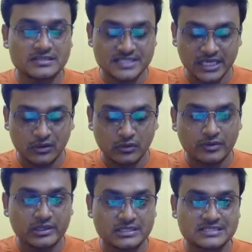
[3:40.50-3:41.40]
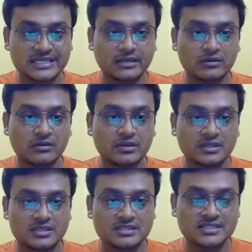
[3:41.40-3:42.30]
Zeno of Citium.
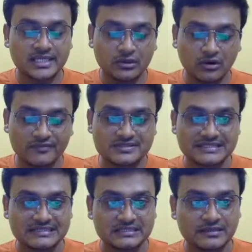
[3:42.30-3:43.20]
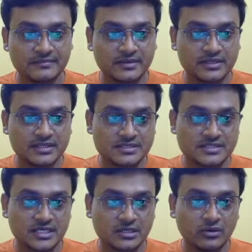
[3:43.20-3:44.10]
Zeno of
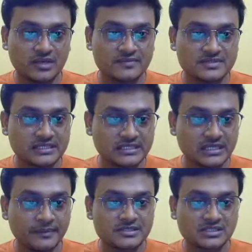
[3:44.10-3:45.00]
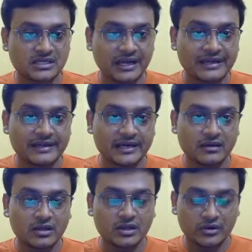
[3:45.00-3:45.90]
Citium is
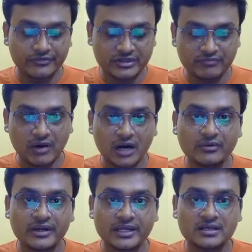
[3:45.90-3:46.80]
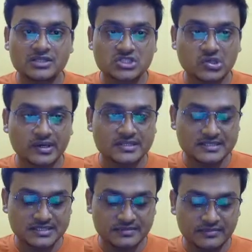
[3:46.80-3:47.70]
credited with founding
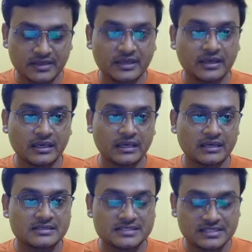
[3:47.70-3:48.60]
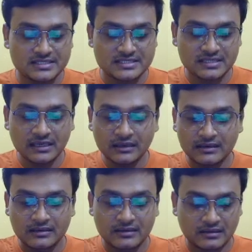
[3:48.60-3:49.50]
Stoicism. Here C is the
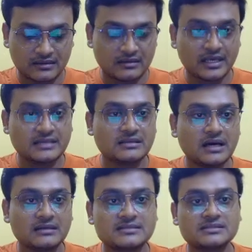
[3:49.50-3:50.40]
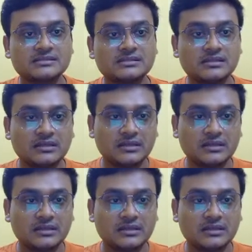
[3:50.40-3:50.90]
right answer.